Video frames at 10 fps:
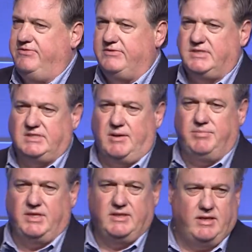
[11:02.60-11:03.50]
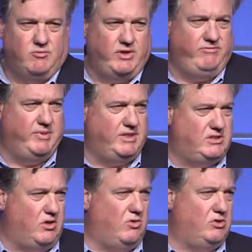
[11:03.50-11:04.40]
something that we've been
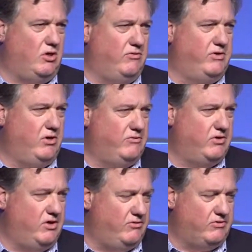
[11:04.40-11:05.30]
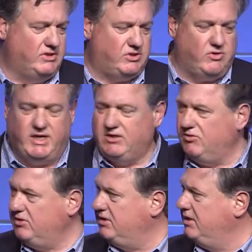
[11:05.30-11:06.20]
told over and over and over is critical;
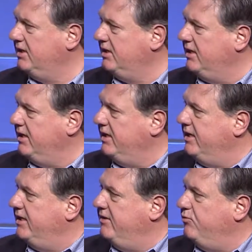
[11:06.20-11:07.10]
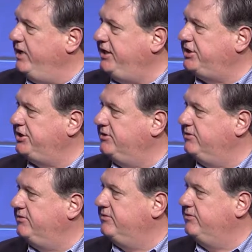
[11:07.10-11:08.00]
reach,
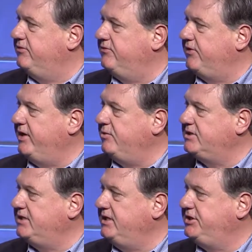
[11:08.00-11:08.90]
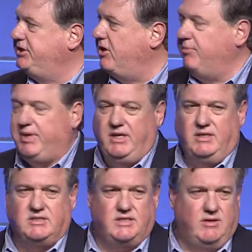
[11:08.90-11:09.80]
frequency,
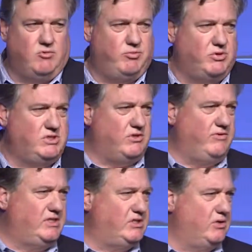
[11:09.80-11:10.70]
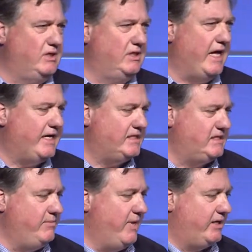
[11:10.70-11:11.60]
GRPs, and we're preserving certain
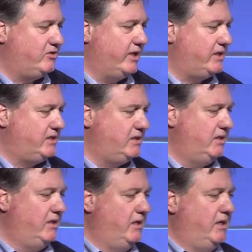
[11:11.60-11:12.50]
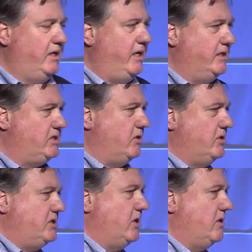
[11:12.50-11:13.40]
legacy metrics in certain
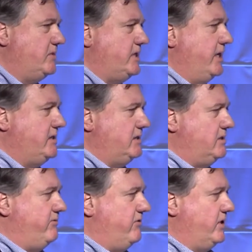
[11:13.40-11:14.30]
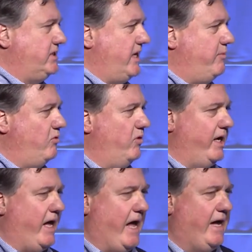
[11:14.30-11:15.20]
circumstances, for example,
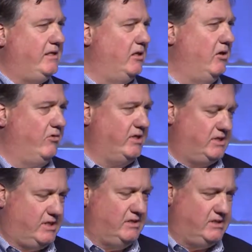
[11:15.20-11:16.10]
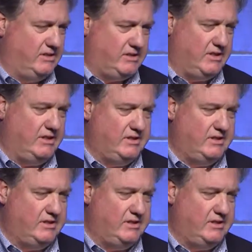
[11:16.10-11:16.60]
when ad load is consistent.